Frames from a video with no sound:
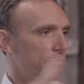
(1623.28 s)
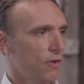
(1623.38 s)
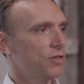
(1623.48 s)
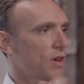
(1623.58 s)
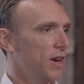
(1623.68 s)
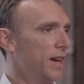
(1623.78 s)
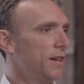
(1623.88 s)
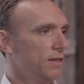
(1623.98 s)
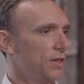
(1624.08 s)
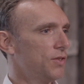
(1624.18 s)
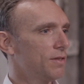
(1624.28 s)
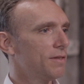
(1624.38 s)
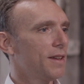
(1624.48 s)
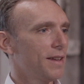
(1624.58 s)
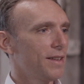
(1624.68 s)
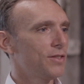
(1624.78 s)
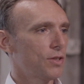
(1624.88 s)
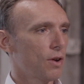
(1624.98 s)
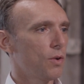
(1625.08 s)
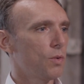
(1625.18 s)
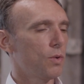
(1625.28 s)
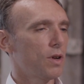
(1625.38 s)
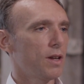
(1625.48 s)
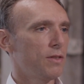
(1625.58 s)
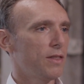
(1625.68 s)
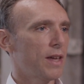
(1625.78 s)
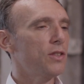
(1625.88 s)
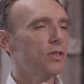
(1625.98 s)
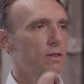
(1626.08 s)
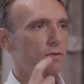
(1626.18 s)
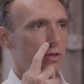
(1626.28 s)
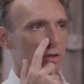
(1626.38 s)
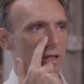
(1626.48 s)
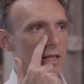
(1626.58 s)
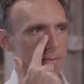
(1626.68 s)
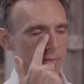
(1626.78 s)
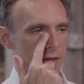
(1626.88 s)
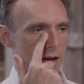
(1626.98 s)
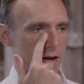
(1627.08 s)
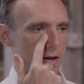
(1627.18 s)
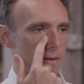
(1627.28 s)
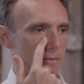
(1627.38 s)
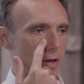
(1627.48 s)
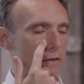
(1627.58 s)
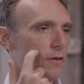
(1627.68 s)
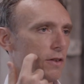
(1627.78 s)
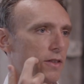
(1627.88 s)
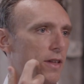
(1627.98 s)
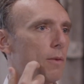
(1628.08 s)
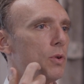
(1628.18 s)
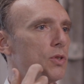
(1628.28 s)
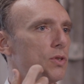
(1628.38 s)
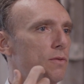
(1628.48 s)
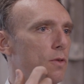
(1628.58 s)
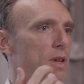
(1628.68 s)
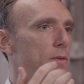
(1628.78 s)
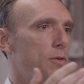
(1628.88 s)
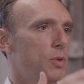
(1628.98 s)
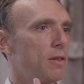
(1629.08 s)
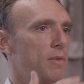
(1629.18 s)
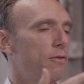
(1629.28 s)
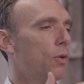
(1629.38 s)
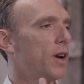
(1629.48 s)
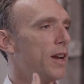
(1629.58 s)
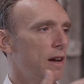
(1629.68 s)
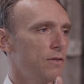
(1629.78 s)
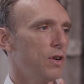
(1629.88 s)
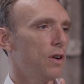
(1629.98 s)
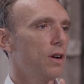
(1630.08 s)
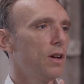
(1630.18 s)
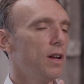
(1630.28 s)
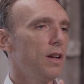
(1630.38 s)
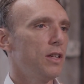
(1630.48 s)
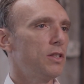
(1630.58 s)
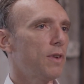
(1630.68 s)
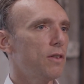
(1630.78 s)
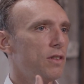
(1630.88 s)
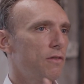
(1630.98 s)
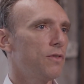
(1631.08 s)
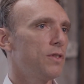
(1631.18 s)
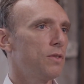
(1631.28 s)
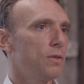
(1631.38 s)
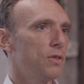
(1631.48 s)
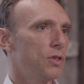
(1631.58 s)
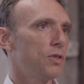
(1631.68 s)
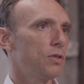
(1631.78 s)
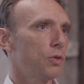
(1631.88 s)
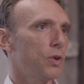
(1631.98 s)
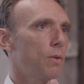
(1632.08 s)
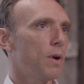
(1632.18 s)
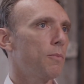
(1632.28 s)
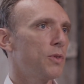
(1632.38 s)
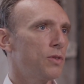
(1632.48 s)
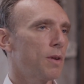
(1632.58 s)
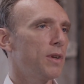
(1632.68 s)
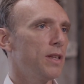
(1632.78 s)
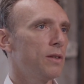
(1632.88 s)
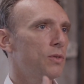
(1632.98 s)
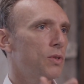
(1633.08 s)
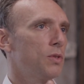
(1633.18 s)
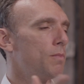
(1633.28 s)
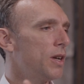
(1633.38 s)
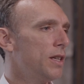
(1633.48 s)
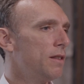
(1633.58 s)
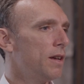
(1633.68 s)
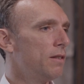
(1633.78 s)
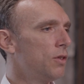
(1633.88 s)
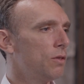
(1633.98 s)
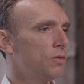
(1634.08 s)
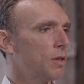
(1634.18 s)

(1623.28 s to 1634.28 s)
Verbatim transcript: my friends aren't in this. So that's sort of your leap there. I felt that was, for me, this was a before and after. It's very different to just toy around with somebody else's money that, you know,